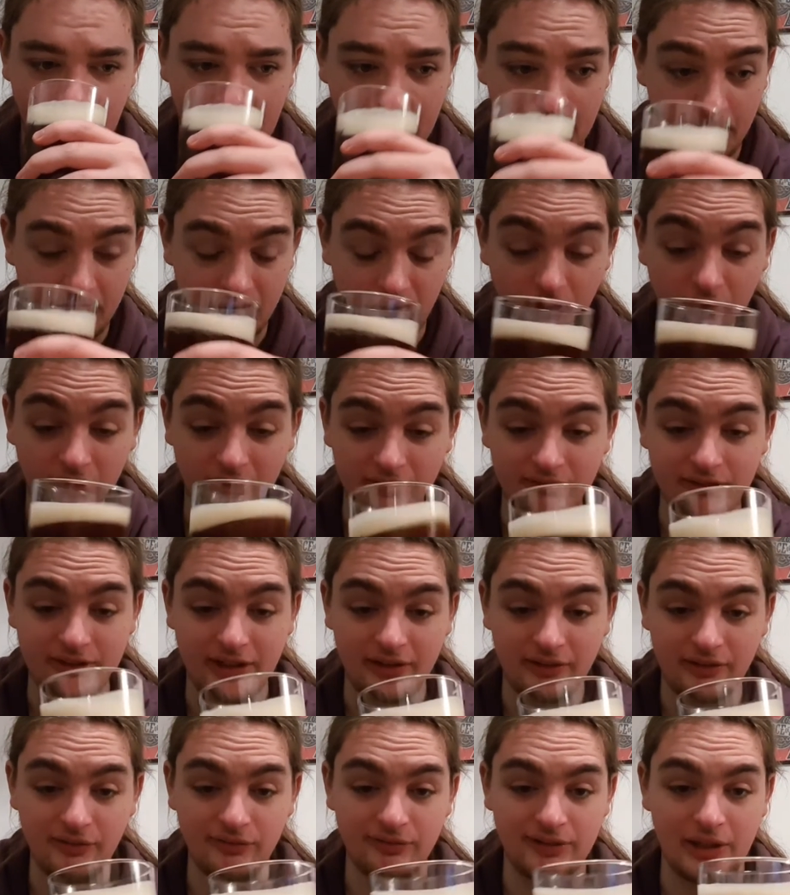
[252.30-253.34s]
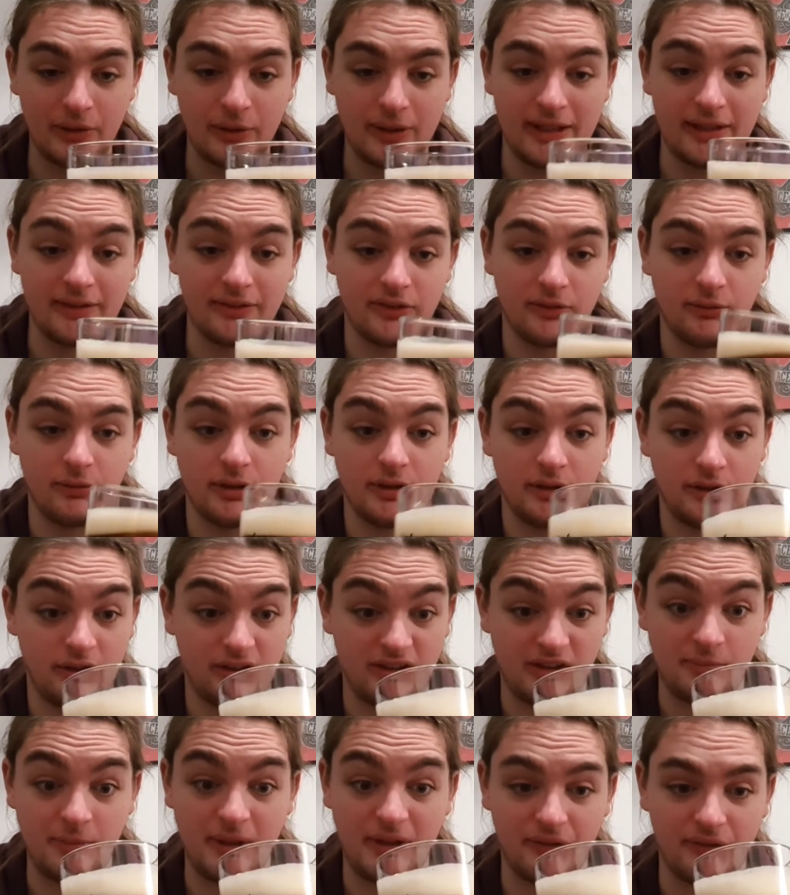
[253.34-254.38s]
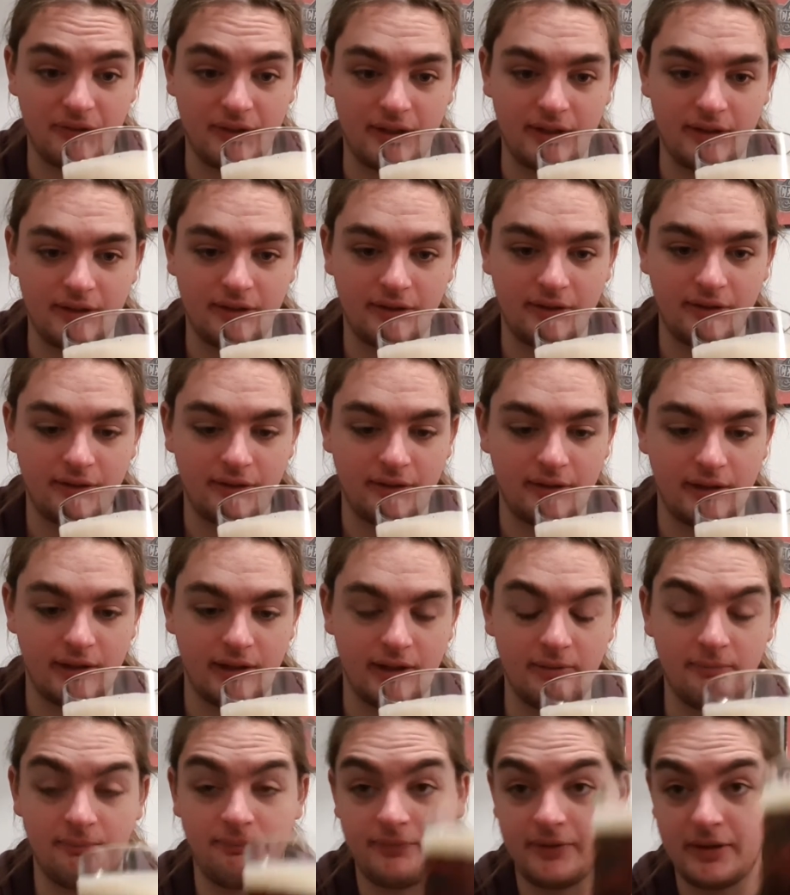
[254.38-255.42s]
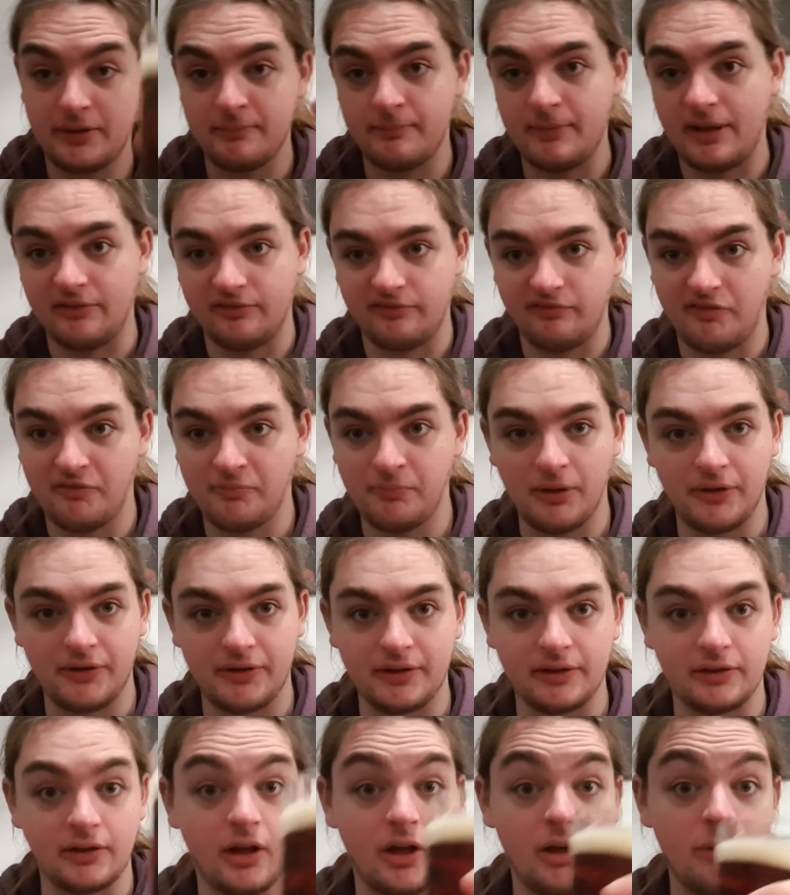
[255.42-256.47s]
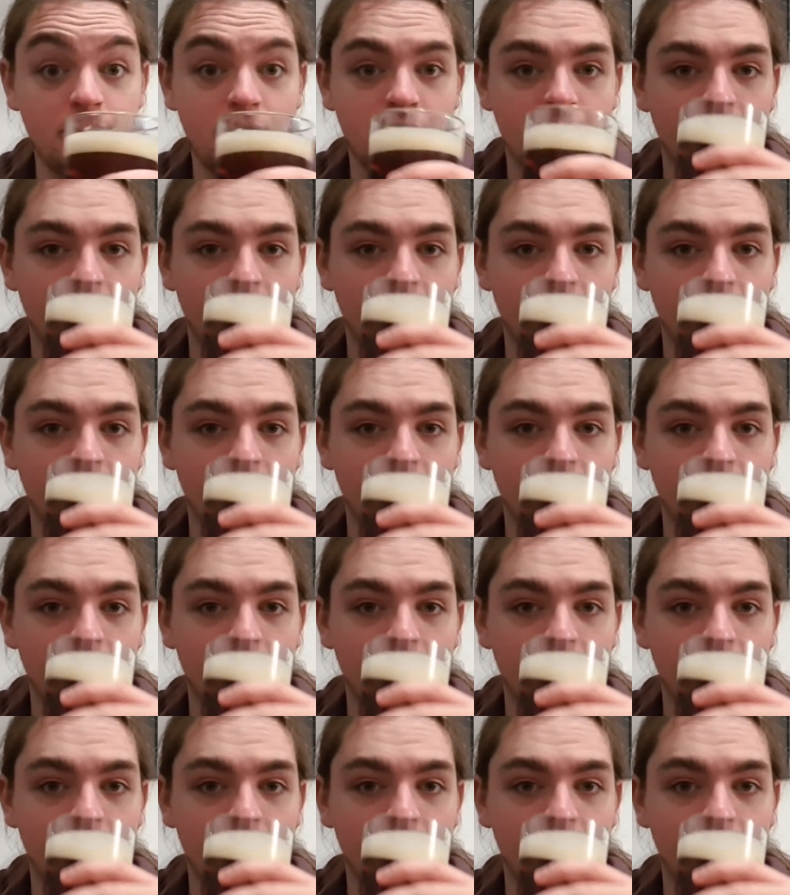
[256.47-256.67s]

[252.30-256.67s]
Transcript: But it does have an elderflower hint to it. It smells nice. Mouth of body and carb.